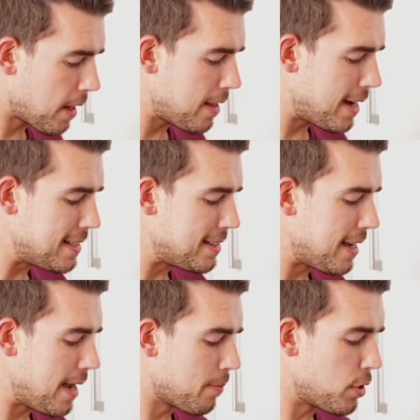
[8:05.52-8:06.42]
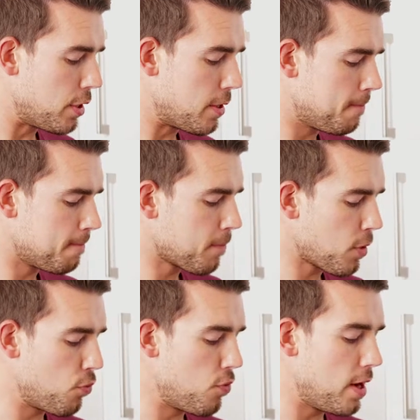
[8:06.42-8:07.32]
that is damn good.
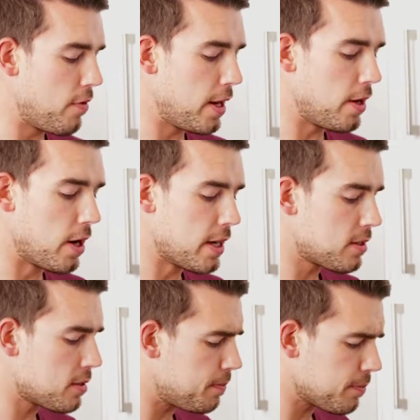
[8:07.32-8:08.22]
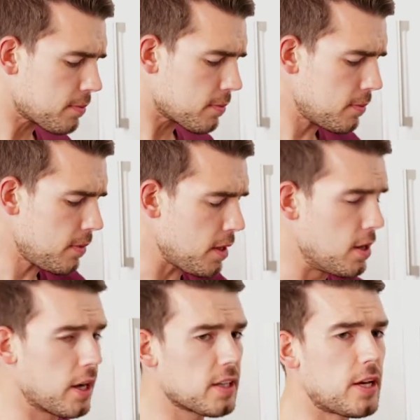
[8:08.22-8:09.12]
Really, really nice.
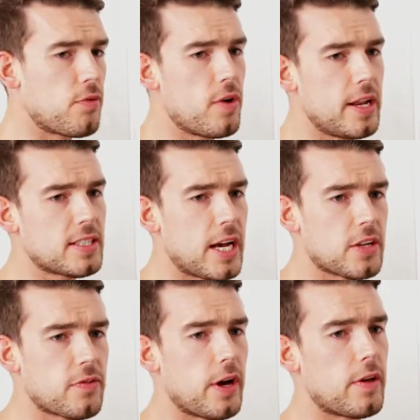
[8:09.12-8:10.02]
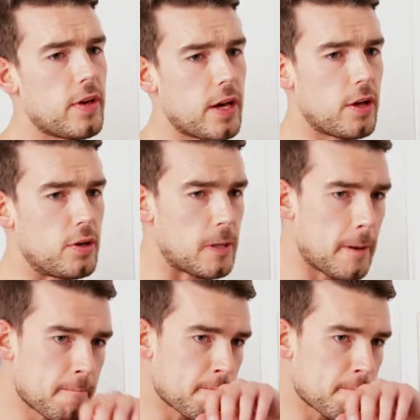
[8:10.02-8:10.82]
And like I say, really satisfying if you get those